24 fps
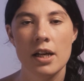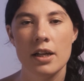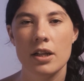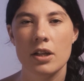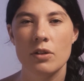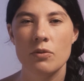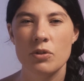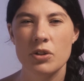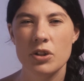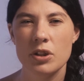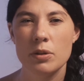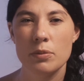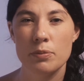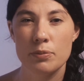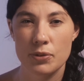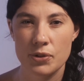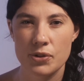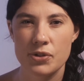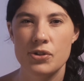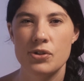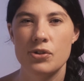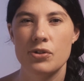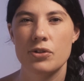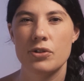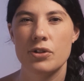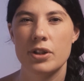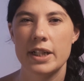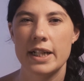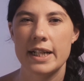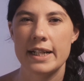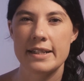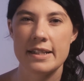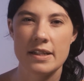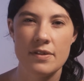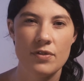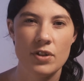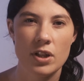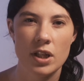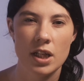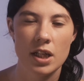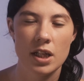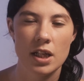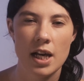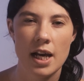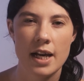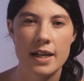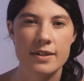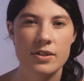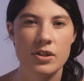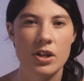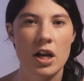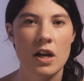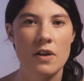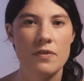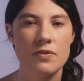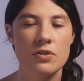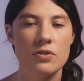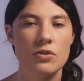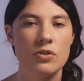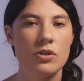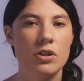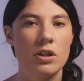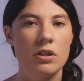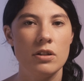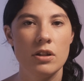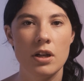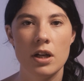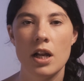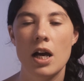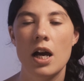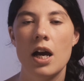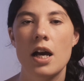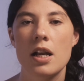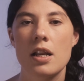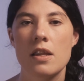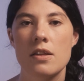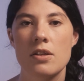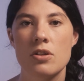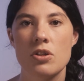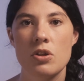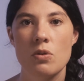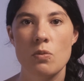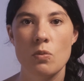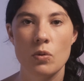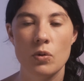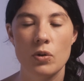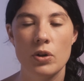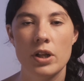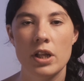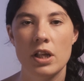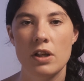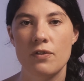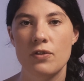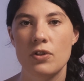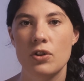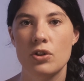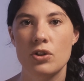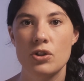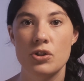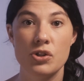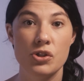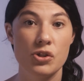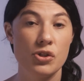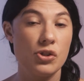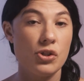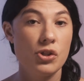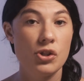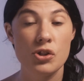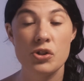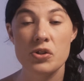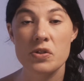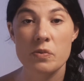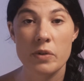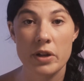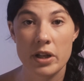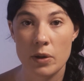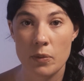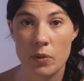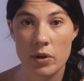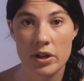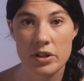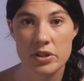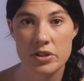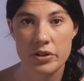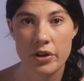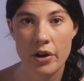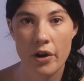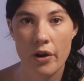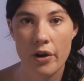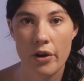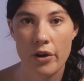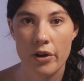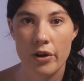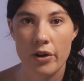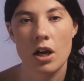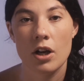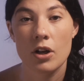can really boost your creativity, as you have to look a lot harder than you would if you could just choose where you wanted to go.